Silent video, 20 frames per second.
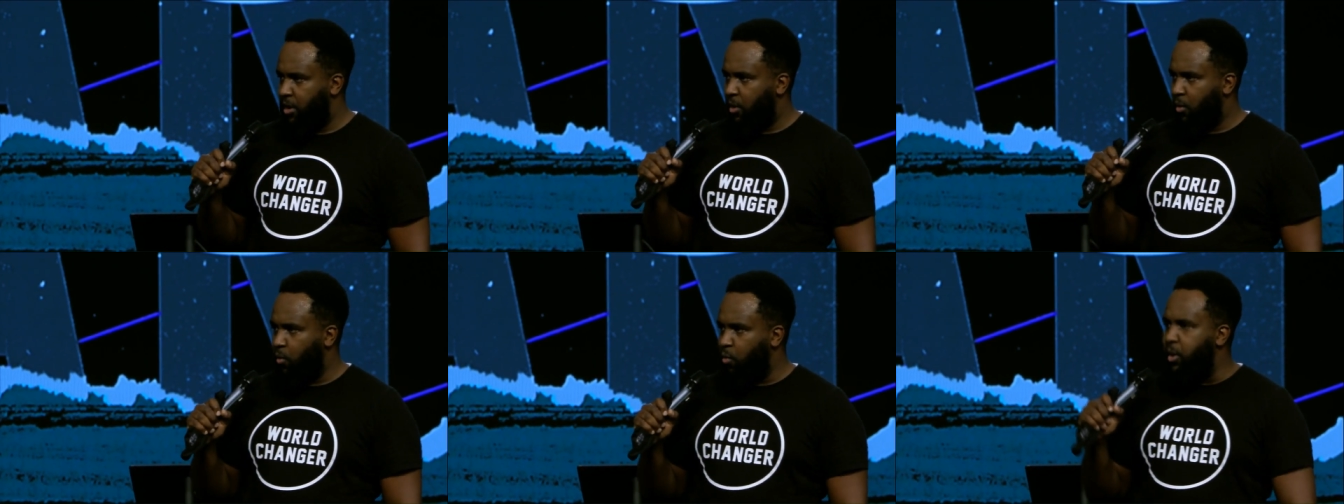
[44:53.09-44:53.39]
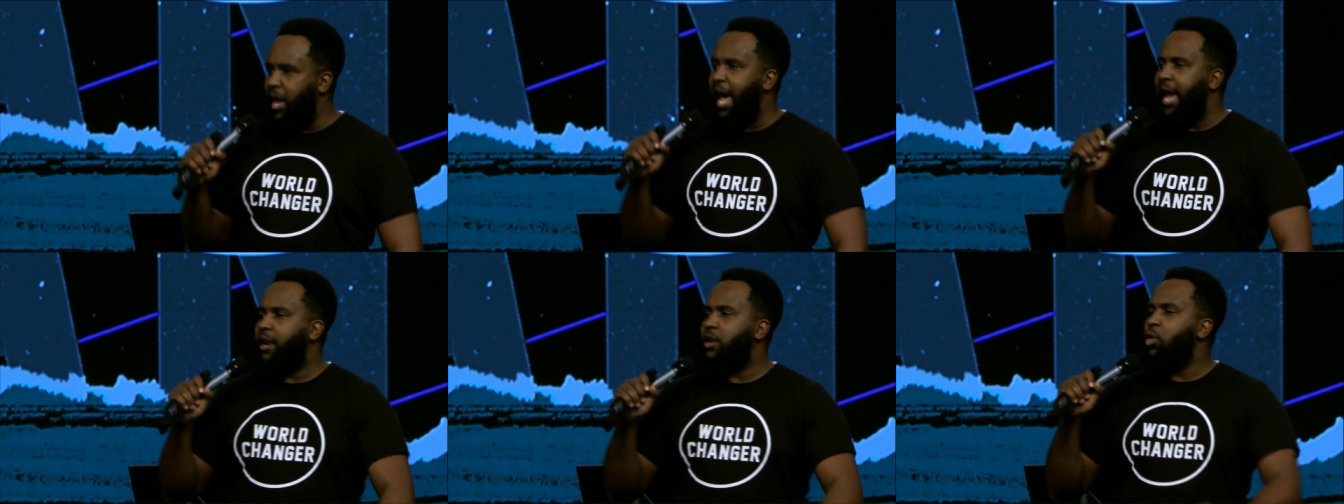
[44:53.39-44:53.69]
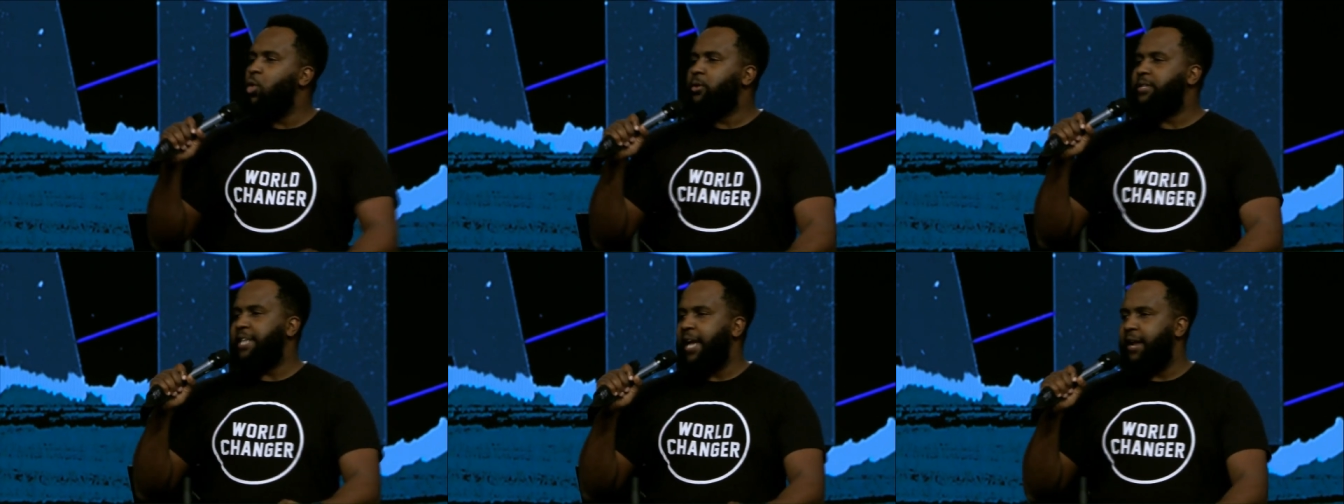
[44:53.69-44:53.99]
We are
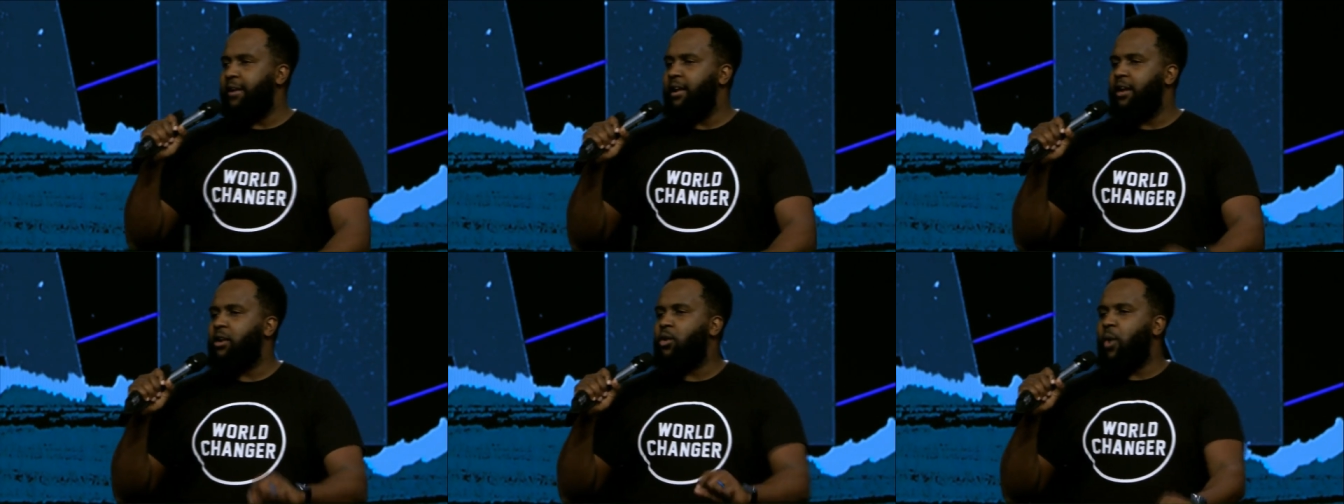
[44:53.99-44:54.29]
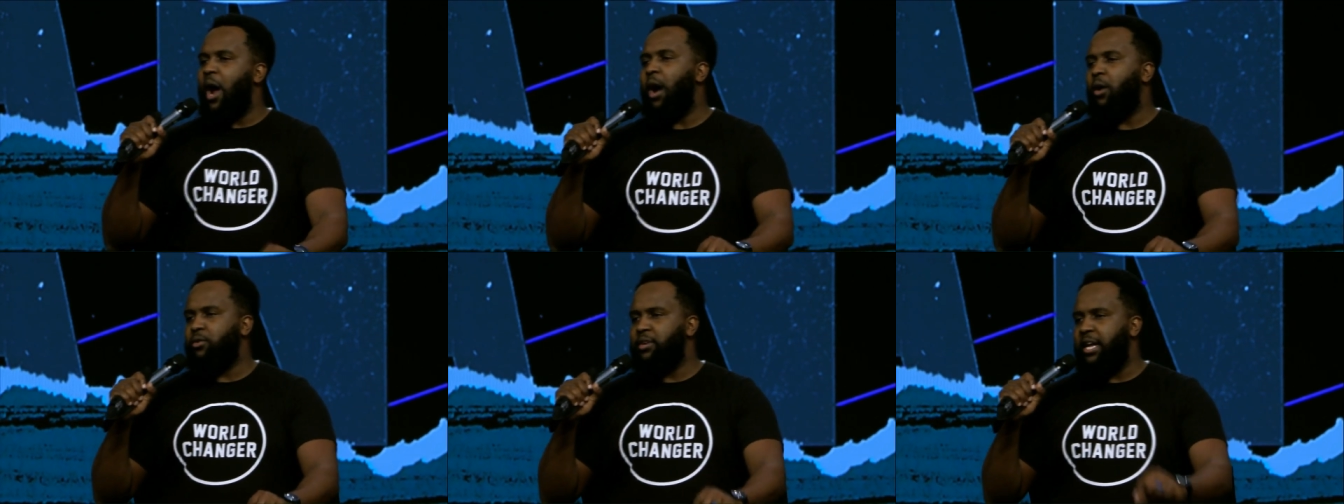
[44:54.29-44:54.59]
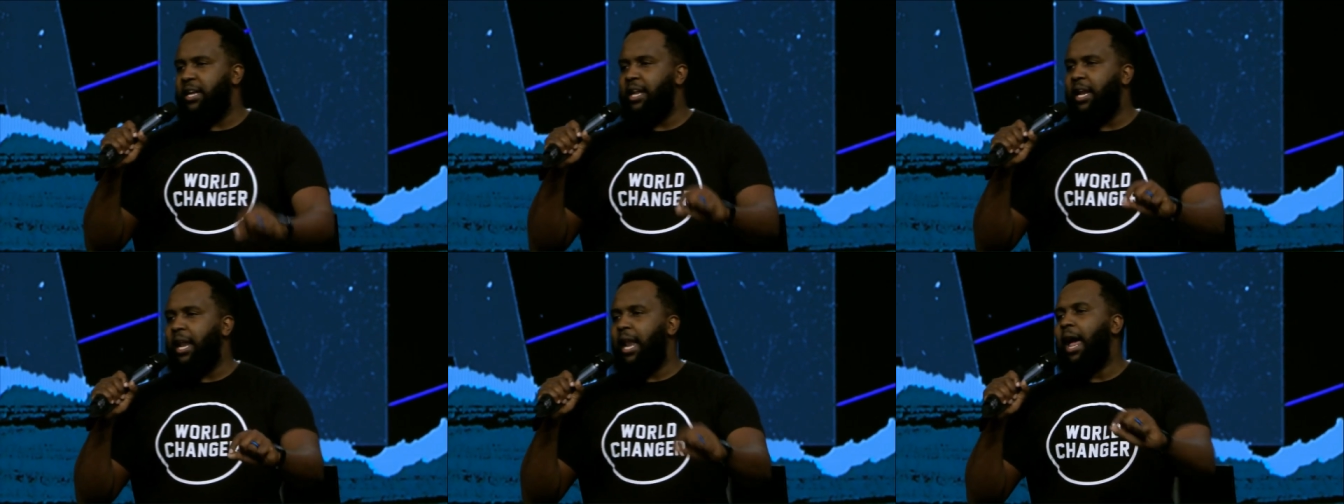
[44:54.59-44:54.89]
rooted and
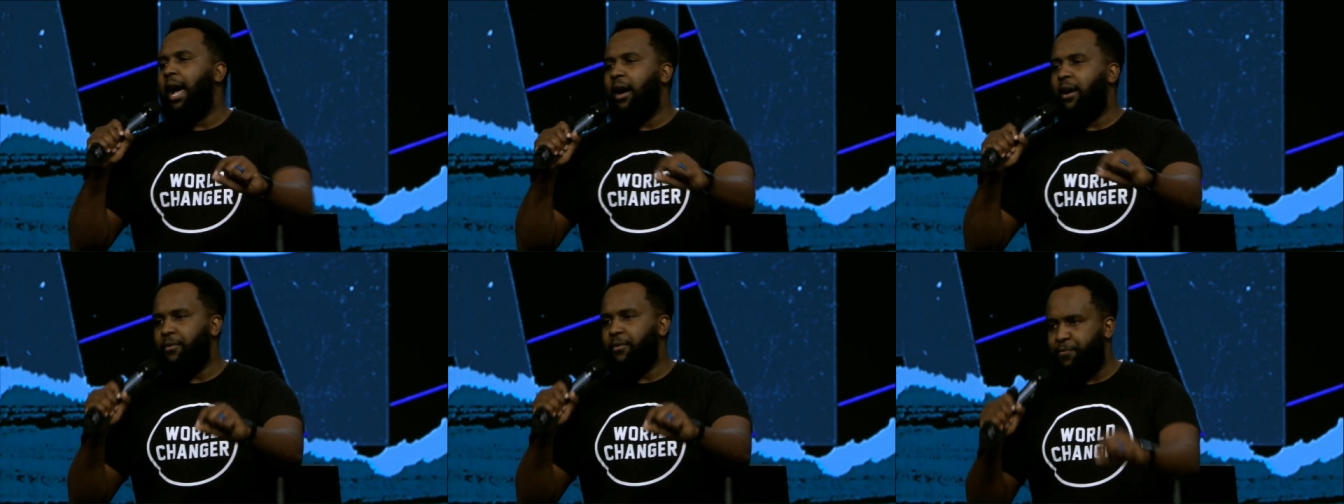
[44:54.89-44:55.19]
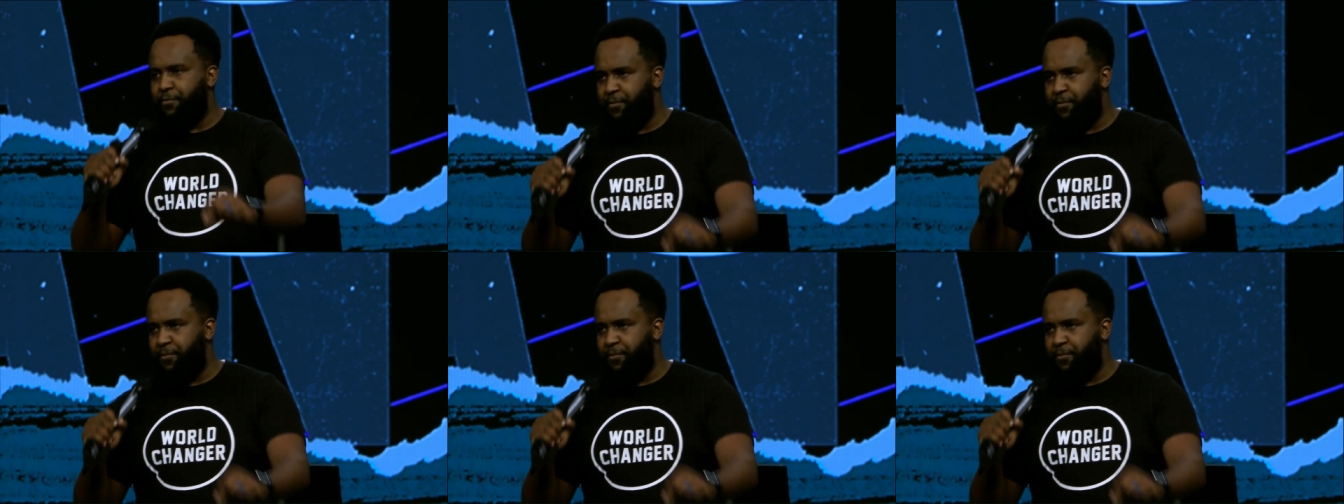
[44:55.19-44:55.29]
grounded in love.